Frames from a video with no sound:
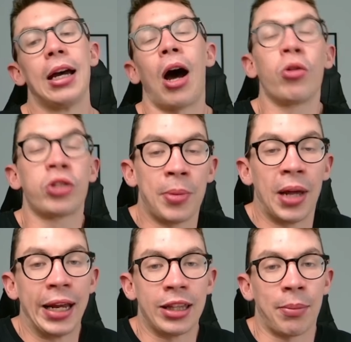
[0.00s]

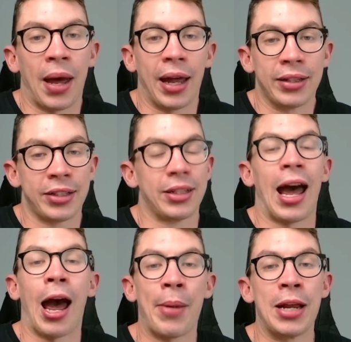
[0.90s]
Ultimately, it depends
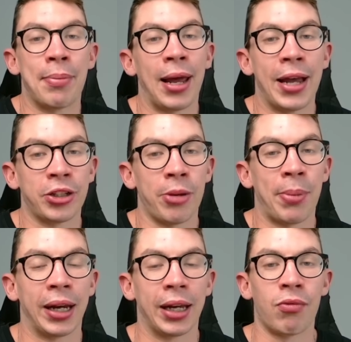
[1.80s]
how many players I
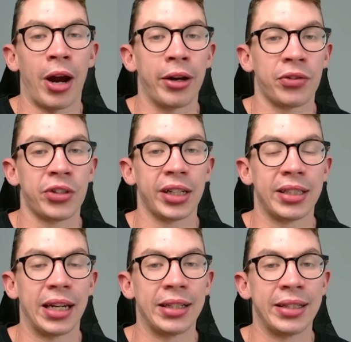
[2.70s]
pick in the round of
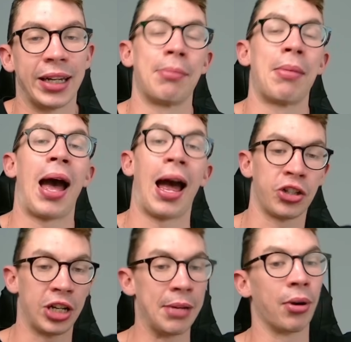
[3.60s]
16 team
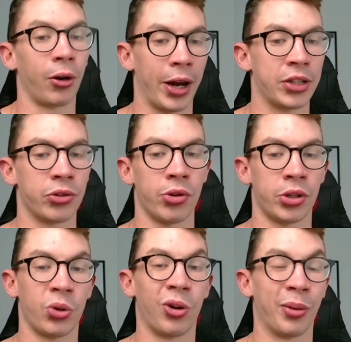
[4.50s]
actually progress through the
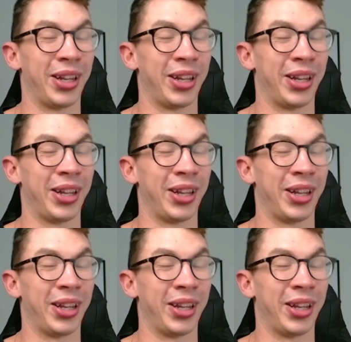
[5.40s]
tournament.